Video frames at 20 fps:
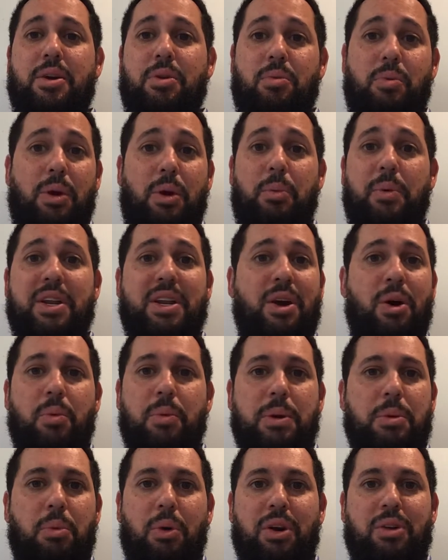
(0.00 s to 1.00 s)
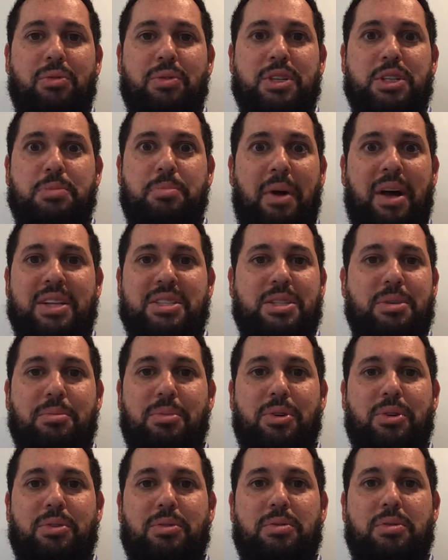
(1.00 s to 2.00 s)
where we know we weren't
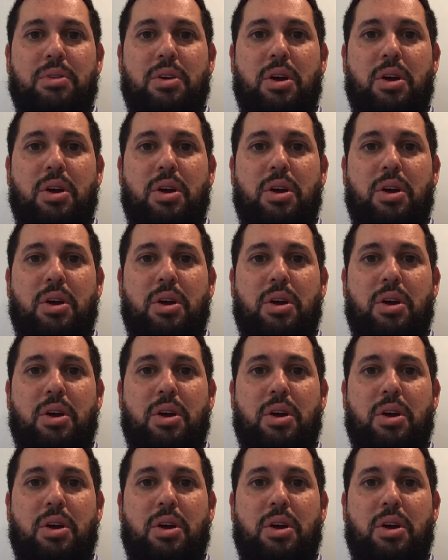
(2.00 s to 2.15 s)
responsible,